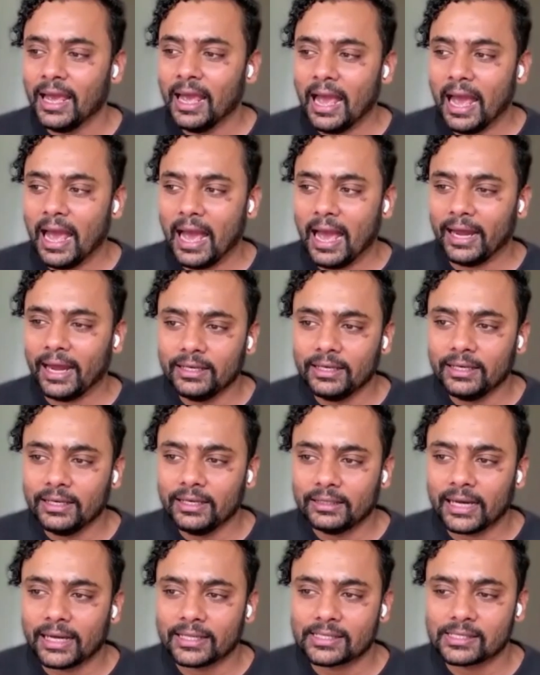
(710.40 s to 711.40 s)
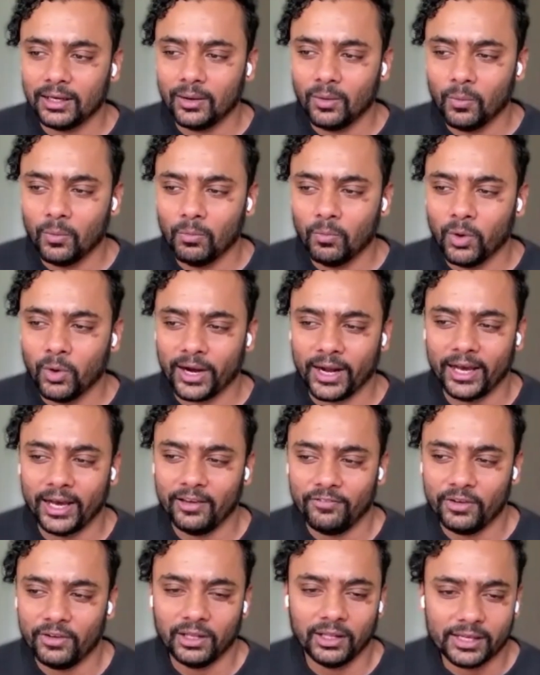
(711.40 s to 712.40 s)
And that's what I
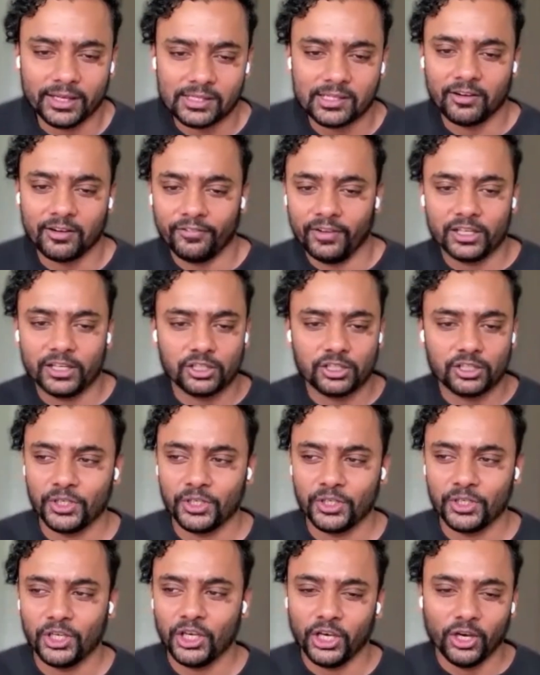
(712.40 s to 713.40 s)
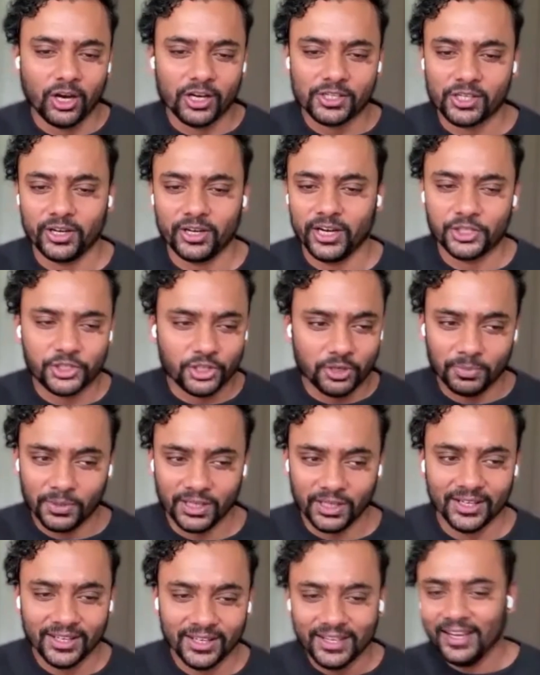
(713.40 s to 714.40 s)
feel is the reflection of chaos or
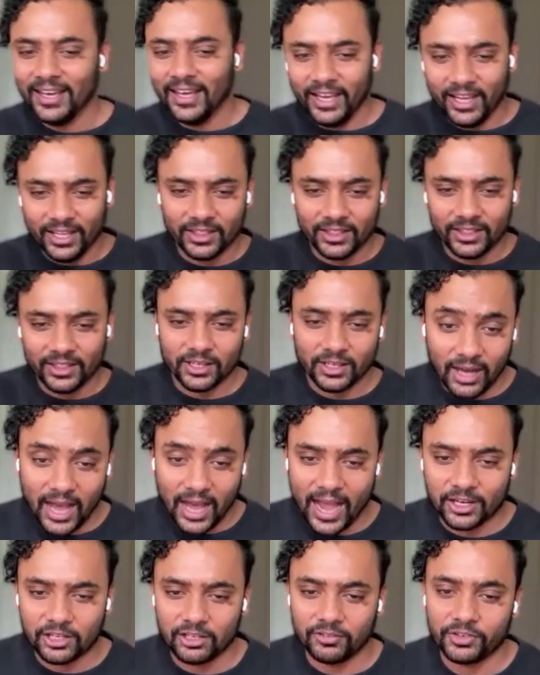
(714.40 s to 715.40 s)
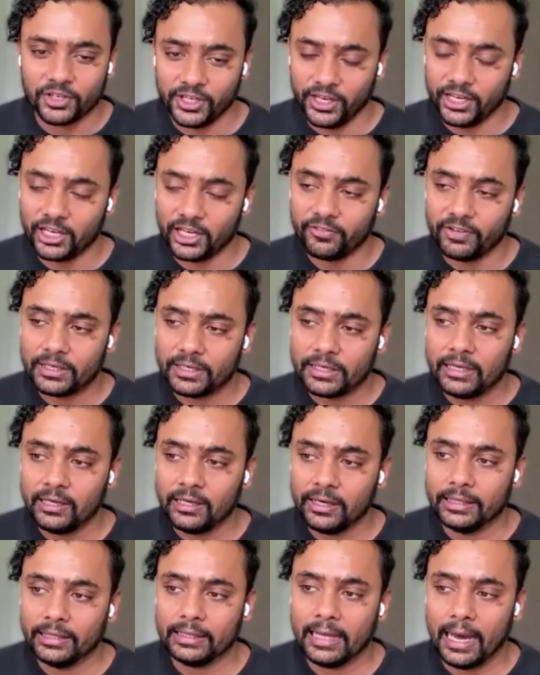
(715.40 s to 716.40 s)
entropy in the act of creativity,
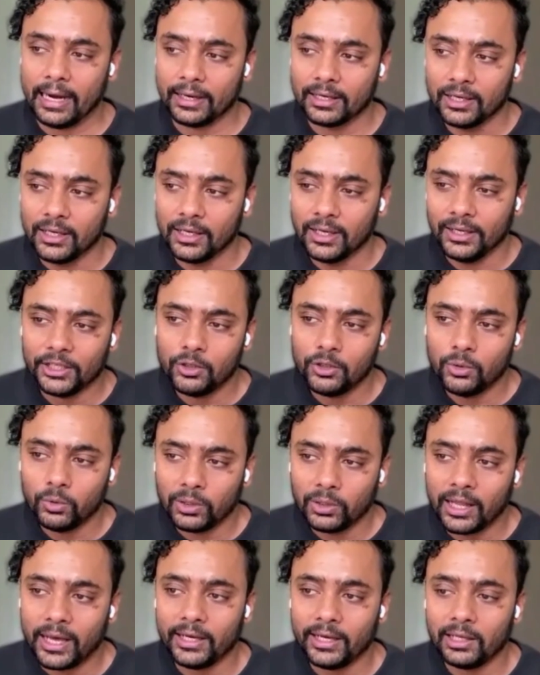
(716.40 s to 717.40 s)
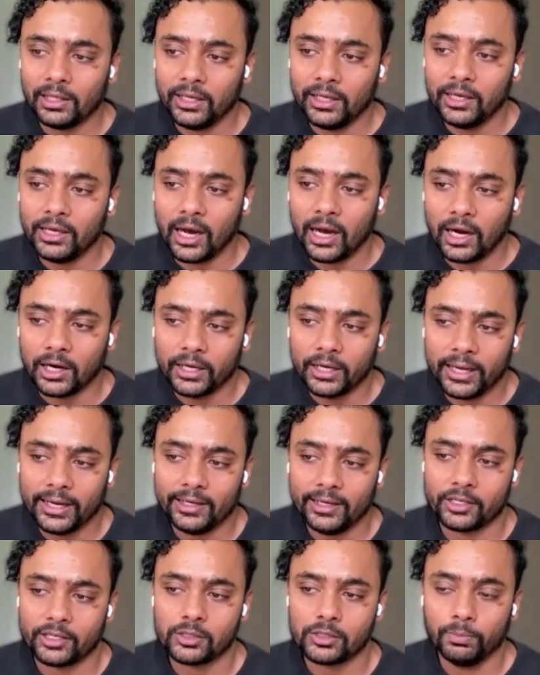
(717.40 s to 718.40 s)
in that you likely are
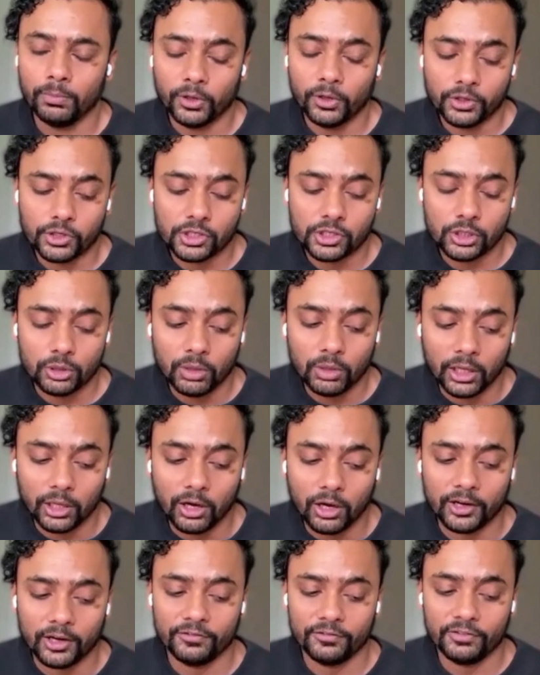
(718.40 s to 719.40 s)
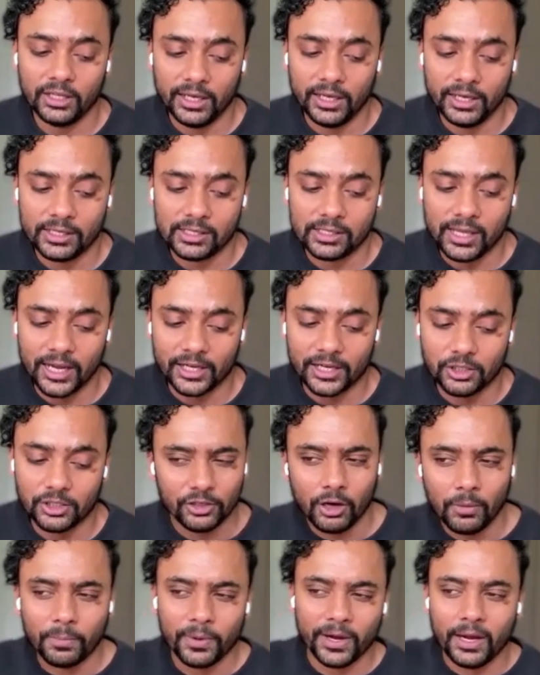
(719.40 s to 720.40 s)
getting exposed to a lot of things that
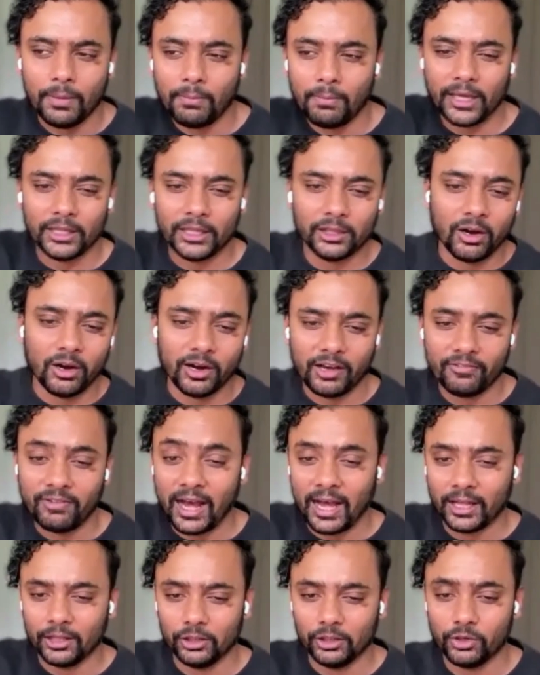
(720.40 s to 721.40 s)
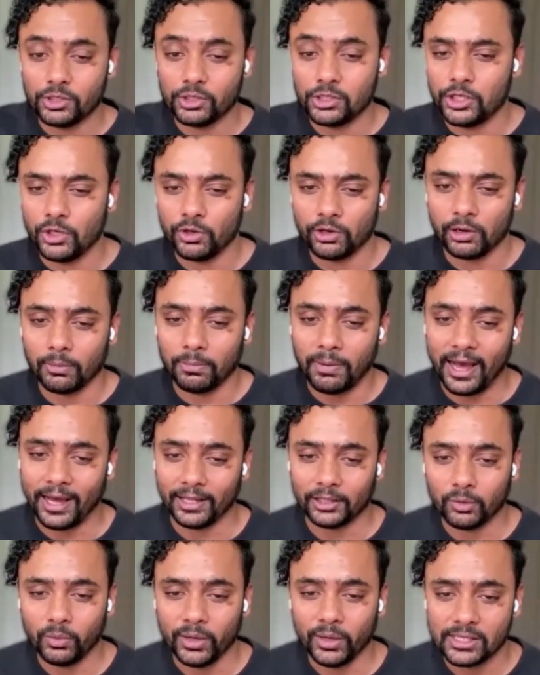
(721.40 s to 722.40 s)
your brain might not have had those neural
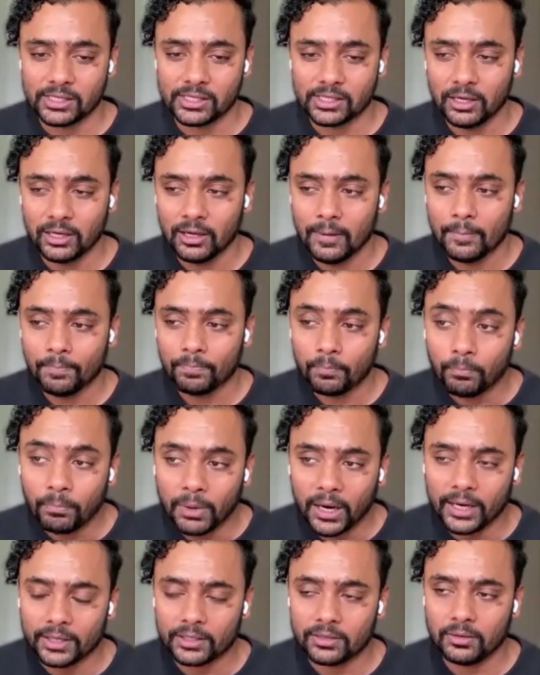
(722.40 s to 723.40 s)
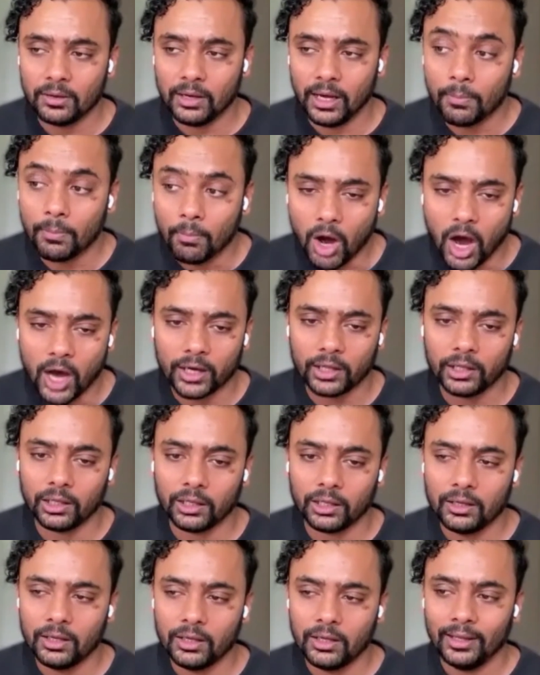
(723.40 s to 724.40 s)
pathways, but the
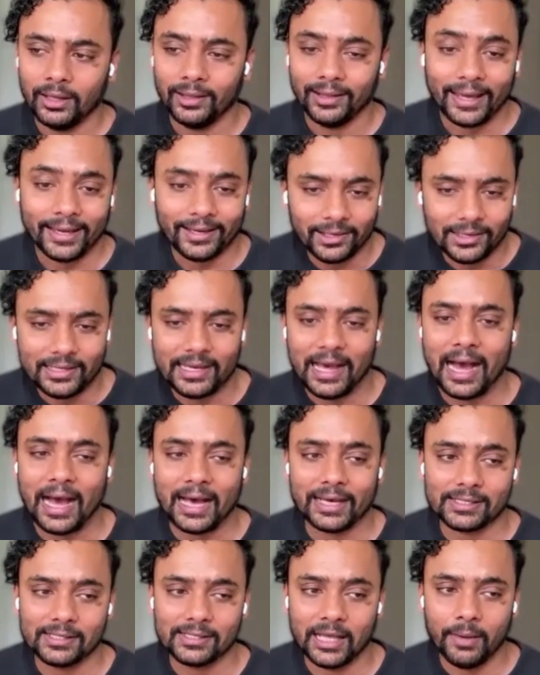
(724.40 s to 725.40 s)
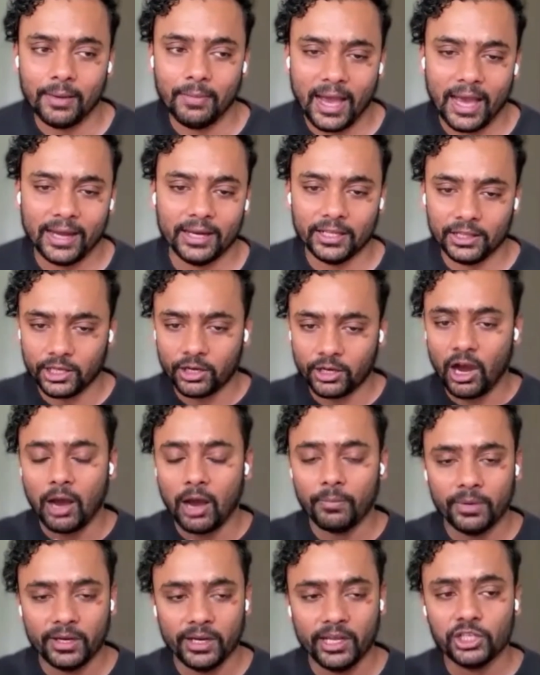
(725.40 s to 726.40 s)
model likely has them. And in the
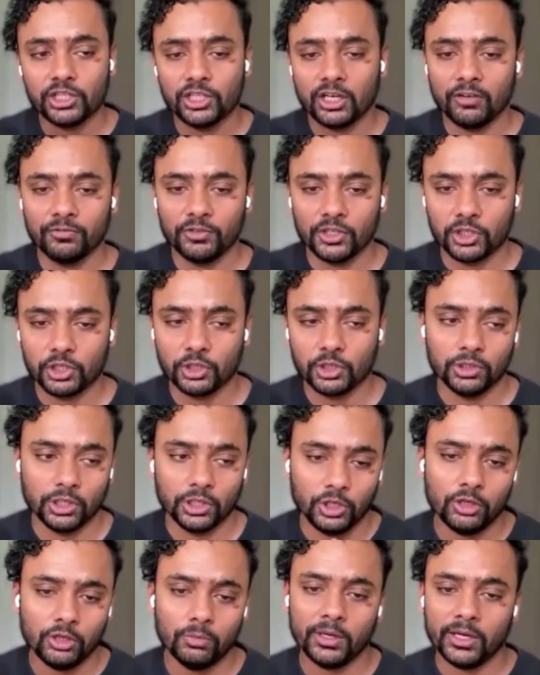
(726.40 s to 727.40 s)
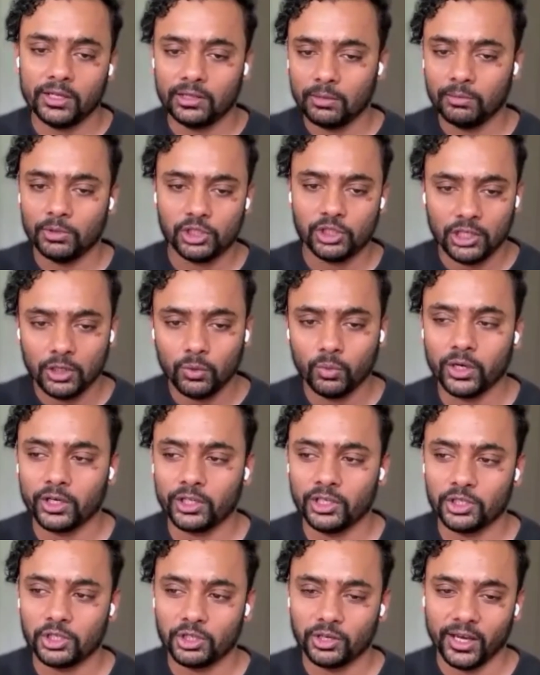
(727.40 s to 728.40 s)
combination of the two, the human and the machine
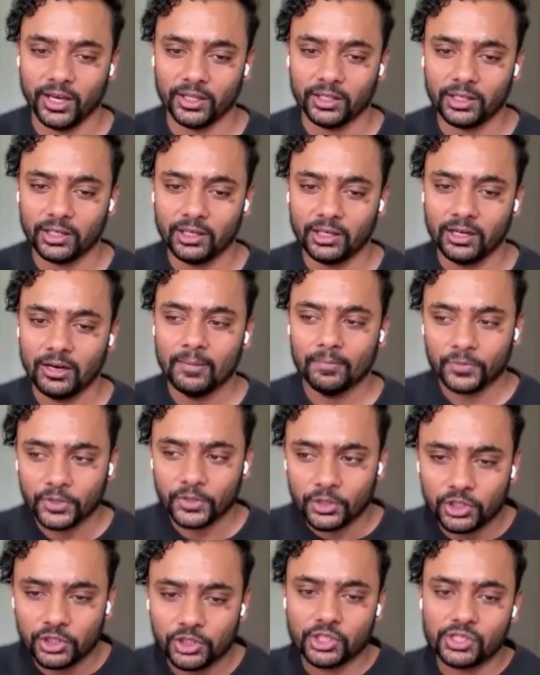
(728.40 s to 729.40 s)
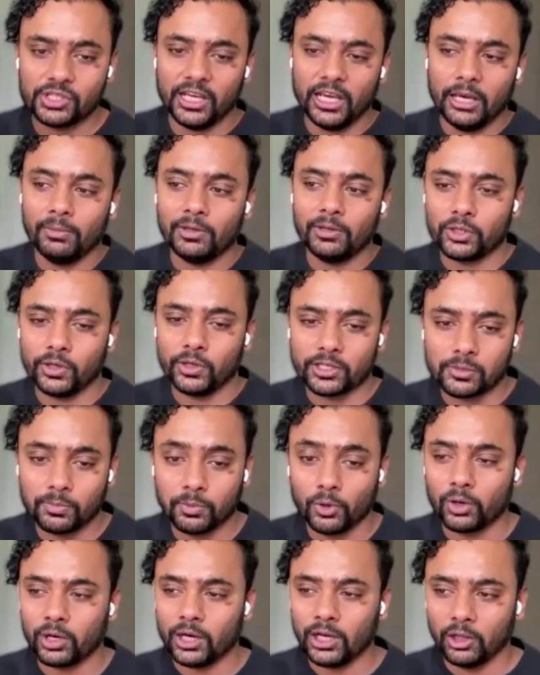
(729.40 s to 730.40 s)
working together, you're just able to
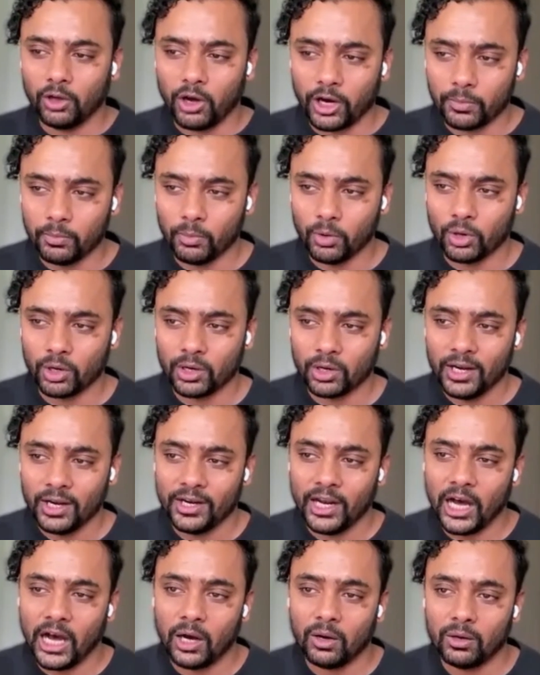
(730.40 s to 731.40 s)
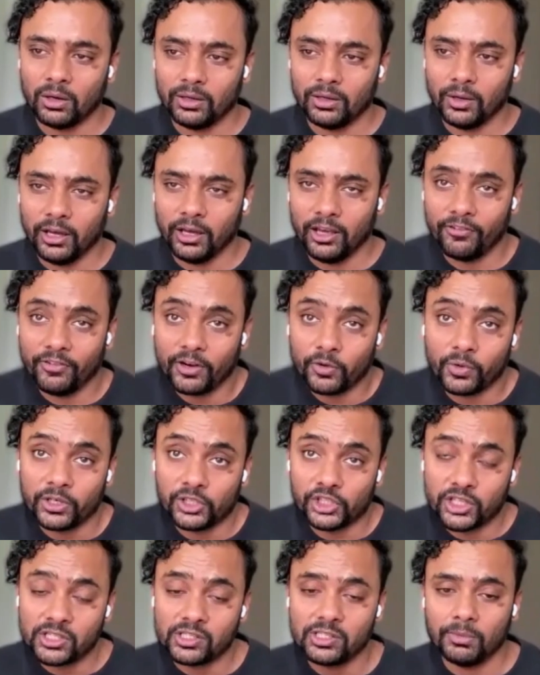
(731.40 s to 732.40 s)
explore a lot more. Now, if it were
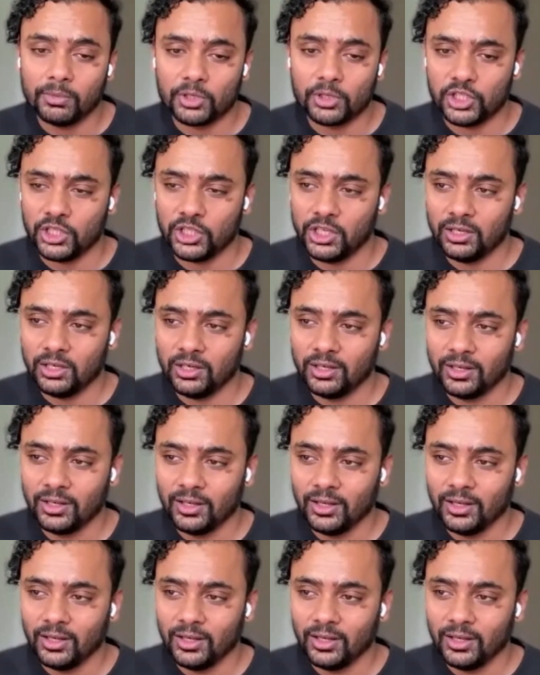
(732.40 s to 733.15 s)
just the machine,